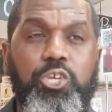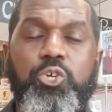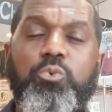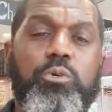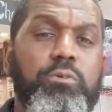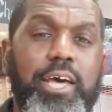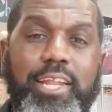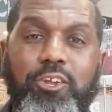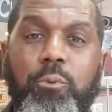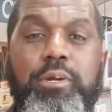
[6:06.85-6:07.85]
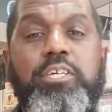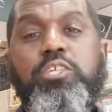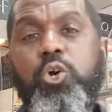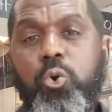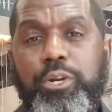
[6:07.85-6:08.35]
You will not know, because
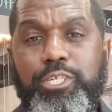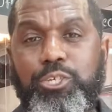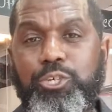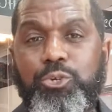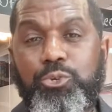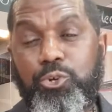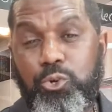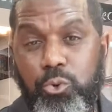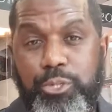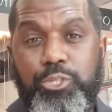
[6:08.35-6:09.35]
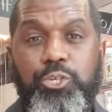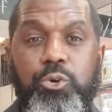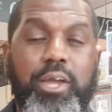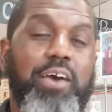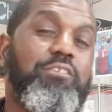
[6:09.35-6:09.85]
according to you, you're going to
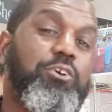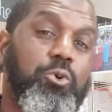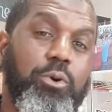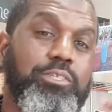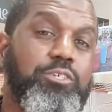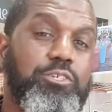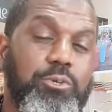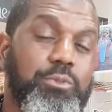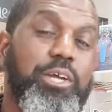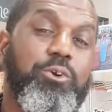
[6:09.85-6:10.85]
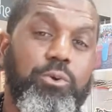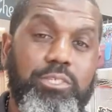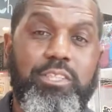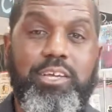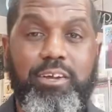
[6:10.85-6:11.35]
your heaven. According to you, they're going
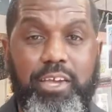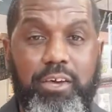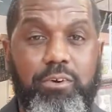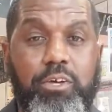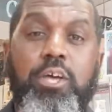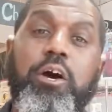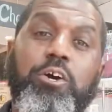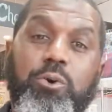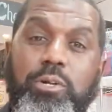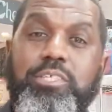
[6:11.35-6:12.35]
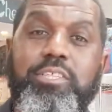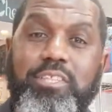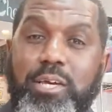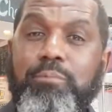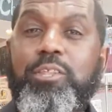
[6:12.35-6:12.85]
to their hell. According to
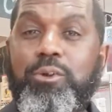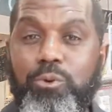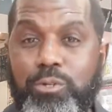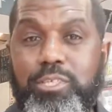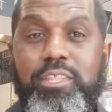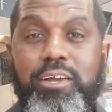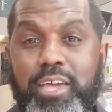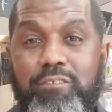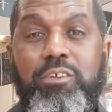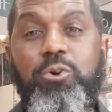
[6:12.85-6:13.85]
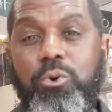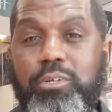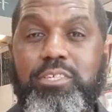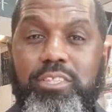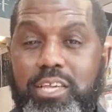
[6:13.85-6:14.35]
them, they're going to their heaven.
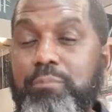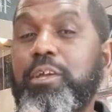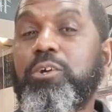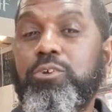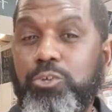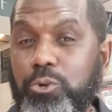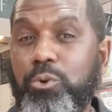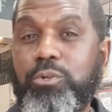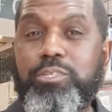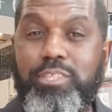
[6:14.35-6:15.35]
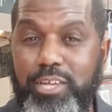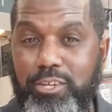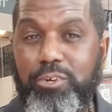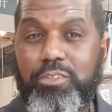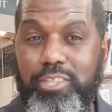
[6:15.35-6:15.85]
According to them, you're going to
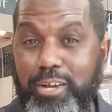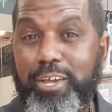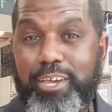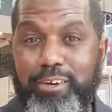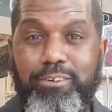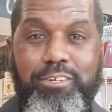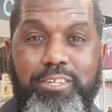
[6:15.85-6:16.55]
their hell.